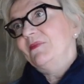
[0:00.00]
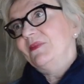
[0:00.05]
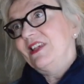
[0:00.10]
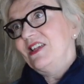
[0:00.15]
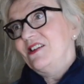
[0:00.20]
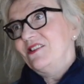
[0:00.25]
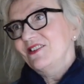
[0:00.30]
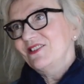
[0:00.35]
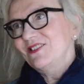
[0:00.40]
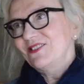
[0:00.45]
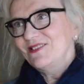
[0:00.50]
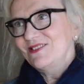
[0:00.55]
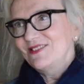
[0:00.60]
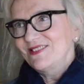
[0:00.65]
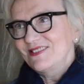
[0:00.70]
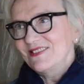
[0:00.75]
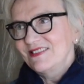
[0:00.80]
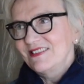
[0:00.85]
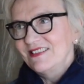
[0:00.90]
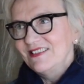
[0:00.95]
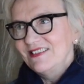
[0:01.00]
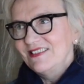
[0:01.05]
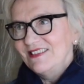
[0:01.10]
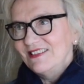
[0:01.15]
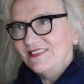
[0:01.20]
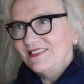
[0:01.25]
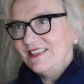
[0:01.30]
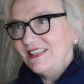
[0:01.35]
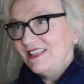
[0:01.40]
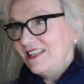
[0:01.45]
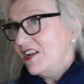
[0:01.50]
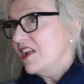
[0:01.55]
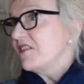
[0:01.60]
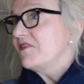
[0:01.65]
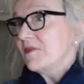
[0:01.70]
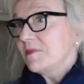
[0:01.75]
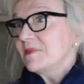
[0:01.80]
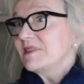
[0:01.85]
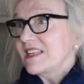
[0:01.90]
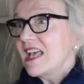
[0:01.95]
characters in and of
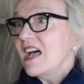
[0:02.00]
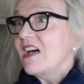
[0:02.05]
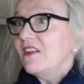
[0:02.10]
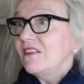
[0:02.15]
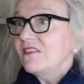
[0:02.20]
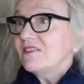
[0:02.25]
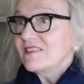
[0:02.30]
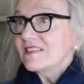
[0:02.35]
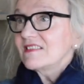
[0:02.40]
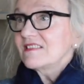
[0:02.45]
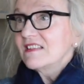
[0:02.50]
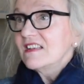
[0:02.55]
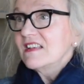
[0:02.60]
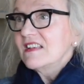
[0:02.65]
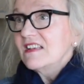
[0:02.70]
themselves.